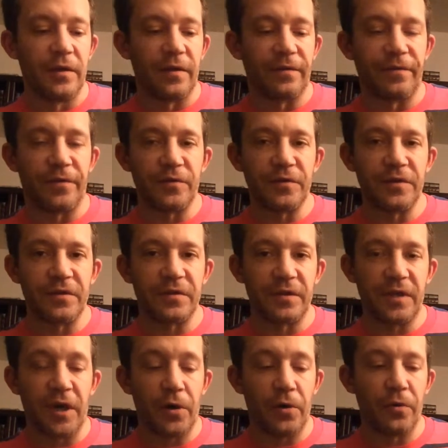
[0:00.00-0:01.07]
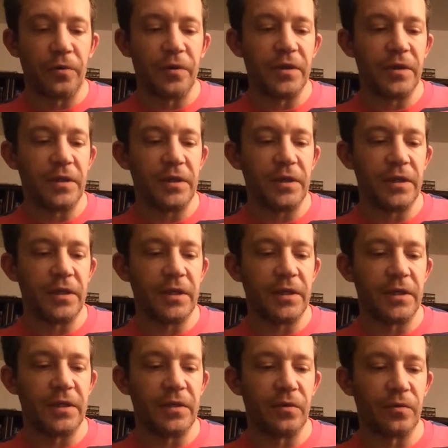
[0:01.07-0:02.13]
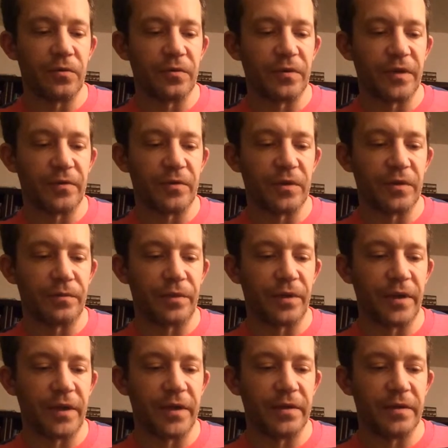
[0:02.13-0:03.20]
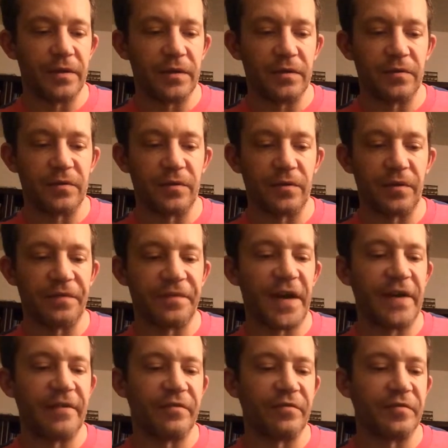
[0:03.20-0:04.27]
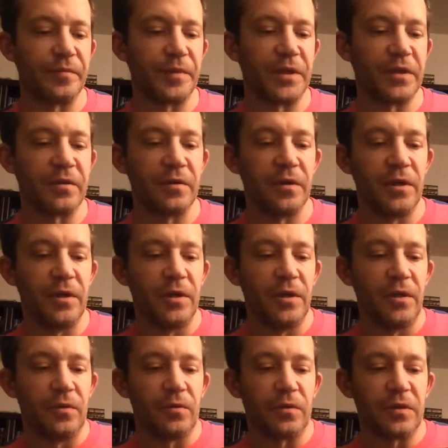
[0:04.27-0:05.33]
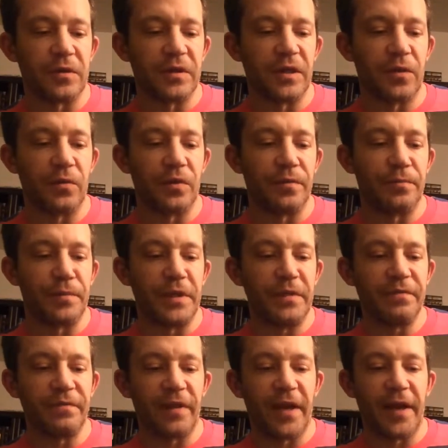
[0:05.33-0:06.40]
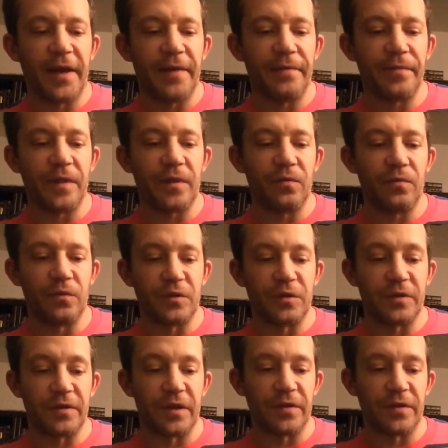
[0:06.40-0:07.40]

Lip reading: the first tone in the order that we're going to play, and there's only 5 of them here, we're going to start with a B flat, which is